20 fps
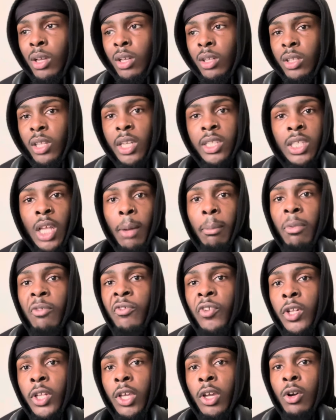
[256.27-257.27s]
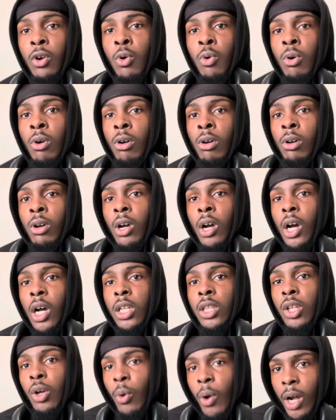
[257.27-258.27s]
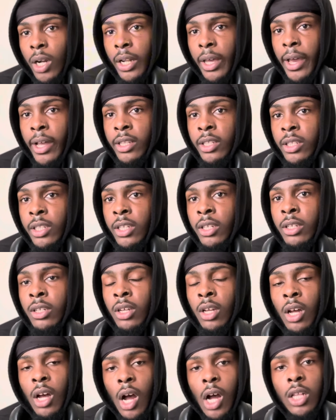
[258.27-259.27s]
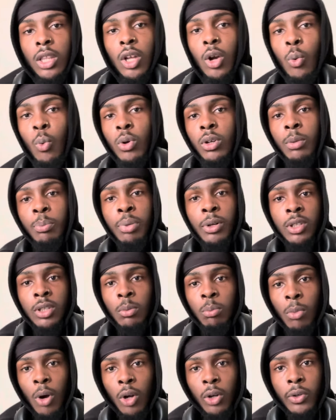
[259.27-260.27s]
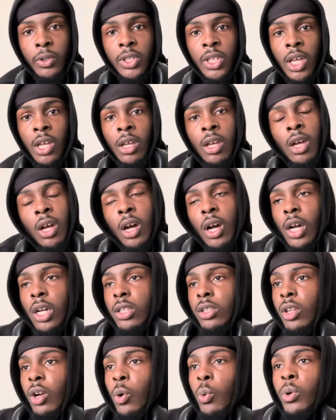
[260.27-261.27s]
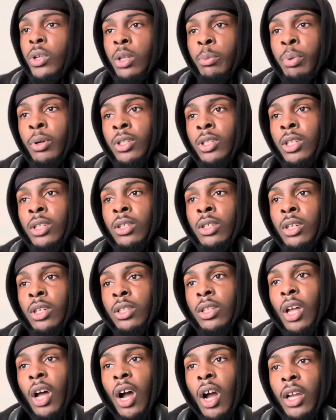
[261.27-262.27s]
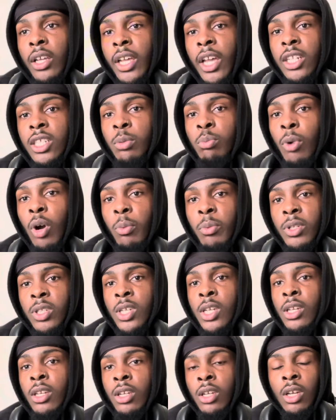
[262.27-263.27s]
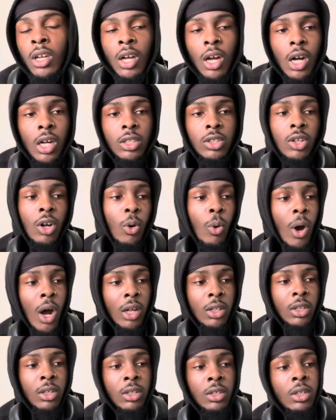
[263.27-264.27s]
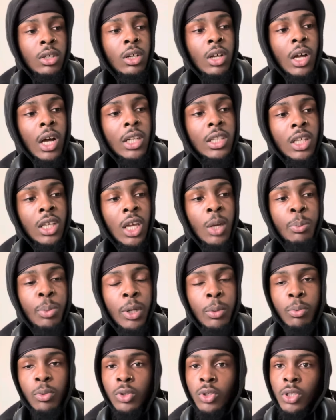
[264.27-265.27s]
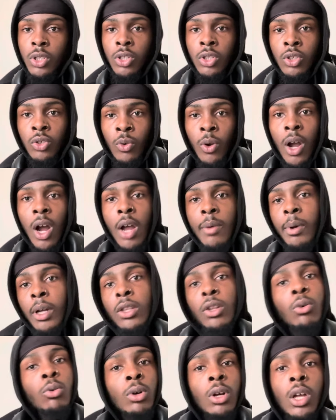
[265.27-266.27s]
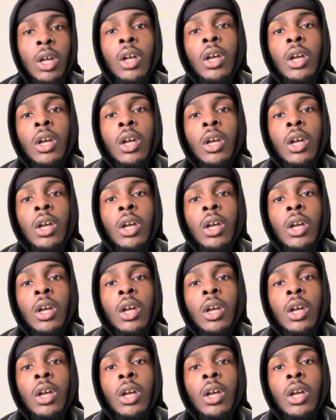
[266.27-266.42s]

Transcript: this type of video, I know how to edit it. I know where to put the markers at. I know where to put the eye-catching moments at. I know how to get people to subscribe. I know.